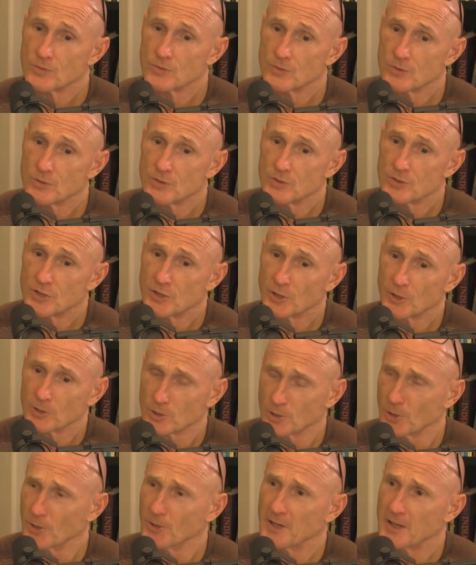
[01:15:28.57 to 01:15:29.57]
you're
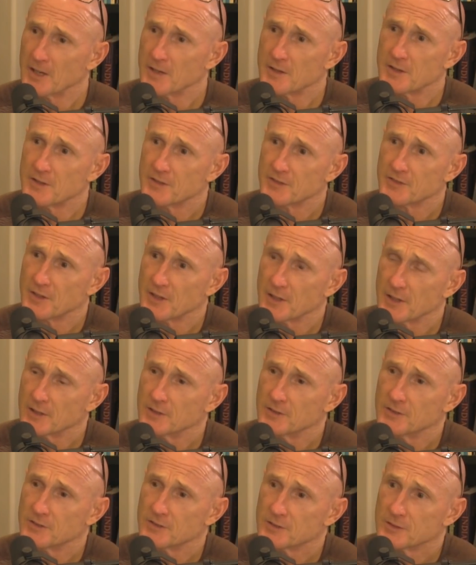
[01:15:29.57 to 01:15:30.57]
learning these
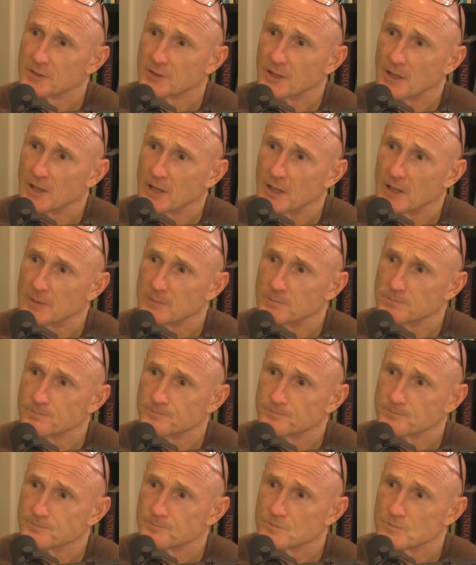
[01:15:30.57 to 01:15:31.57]
things.
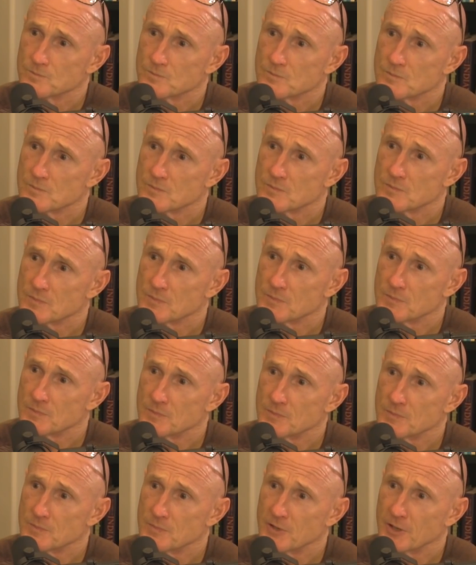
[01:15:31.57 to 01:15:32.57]
Um,
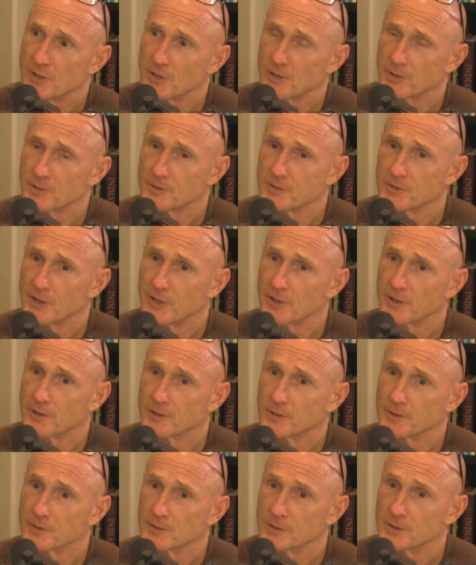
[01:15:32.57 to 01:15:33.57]
you're,
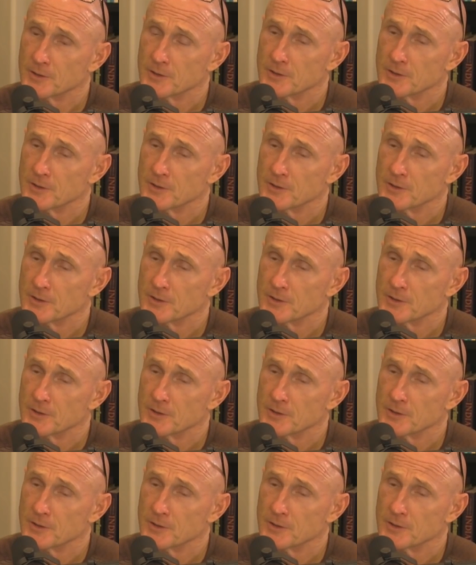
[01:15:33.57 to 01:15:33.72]
you're,